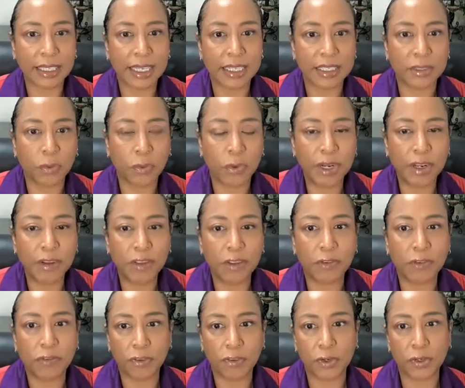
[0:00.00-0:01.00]
is one of
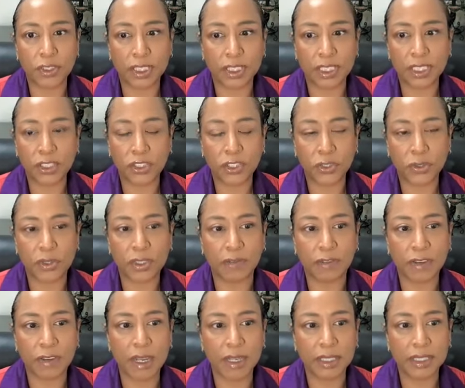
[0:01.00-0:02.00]
the first issues
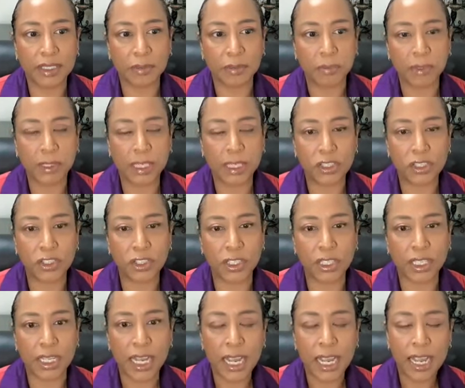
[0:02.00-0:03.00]
of
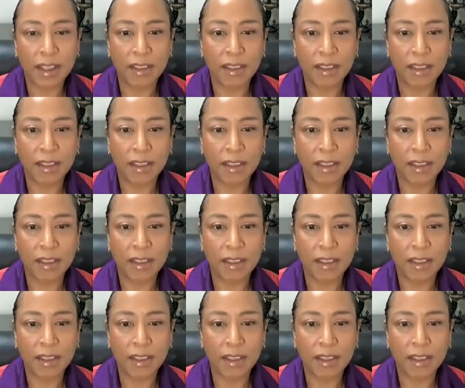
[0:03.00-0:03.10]
contemplation